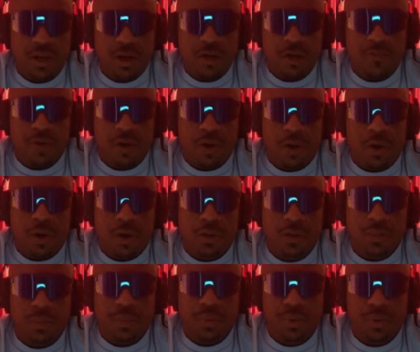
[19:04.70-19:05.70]
off all
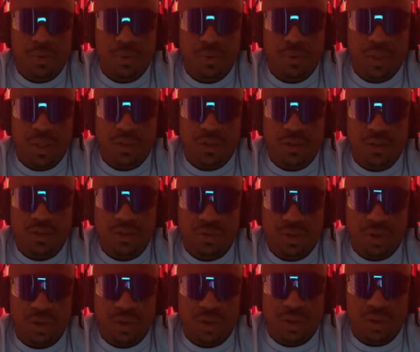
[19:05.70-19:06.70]
the pool's electrical
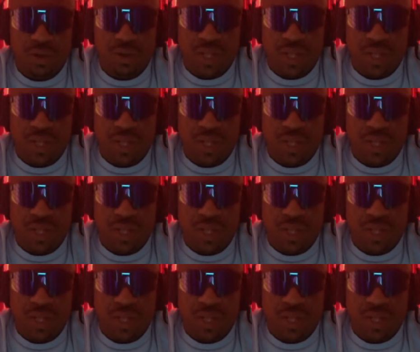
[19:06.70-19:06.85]
circuits